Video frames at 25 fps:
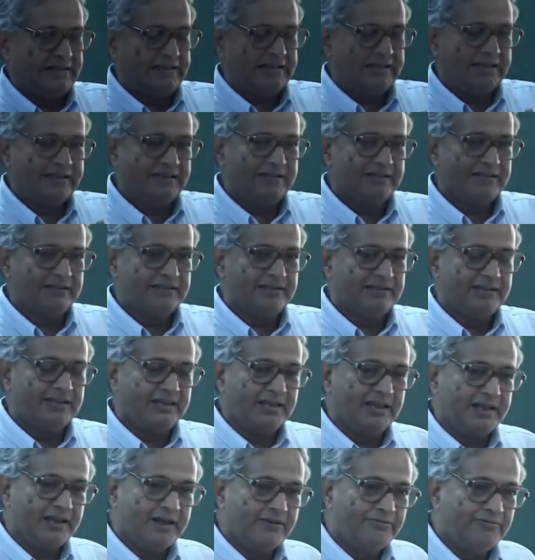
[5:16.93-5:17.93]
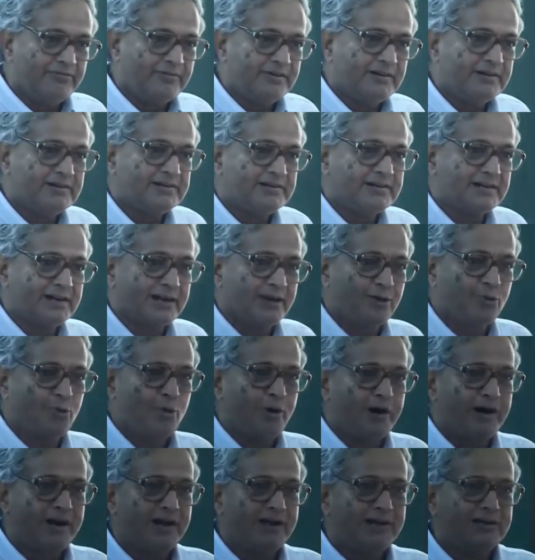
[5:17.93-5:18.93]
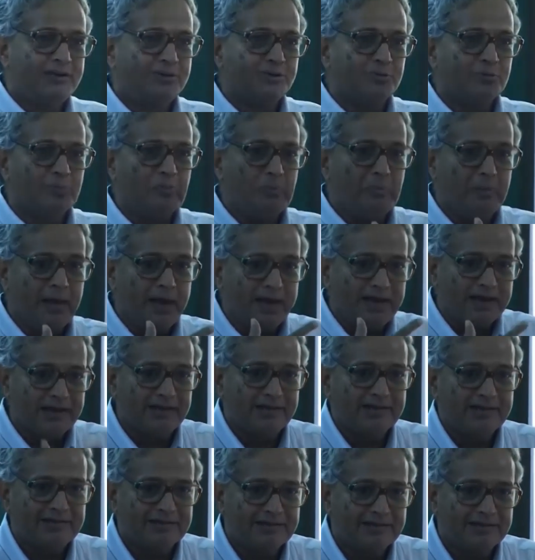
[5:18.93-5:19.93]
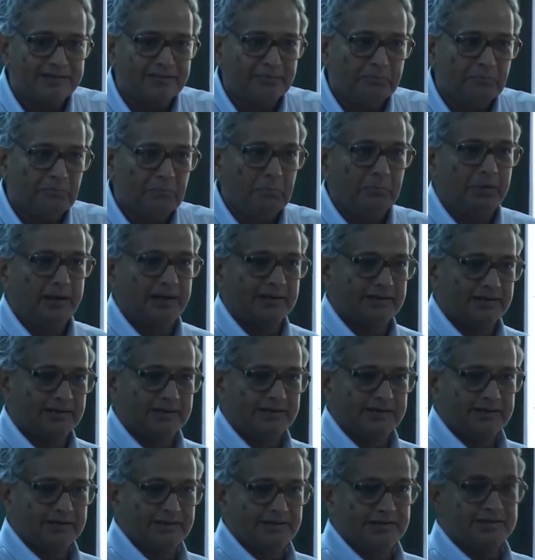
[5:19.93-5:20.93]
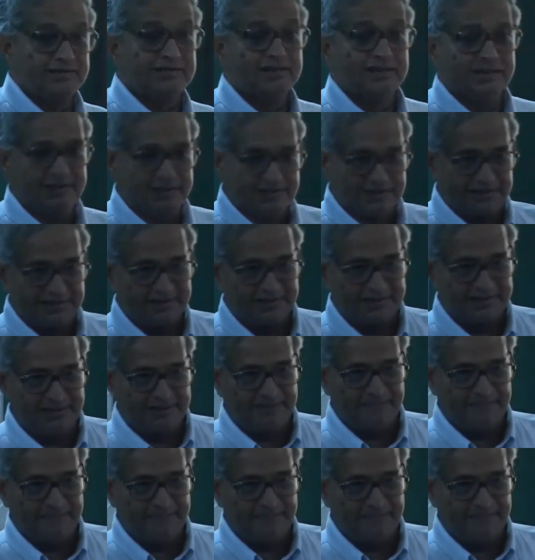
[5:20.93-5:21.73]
then the effort required to make it better is less.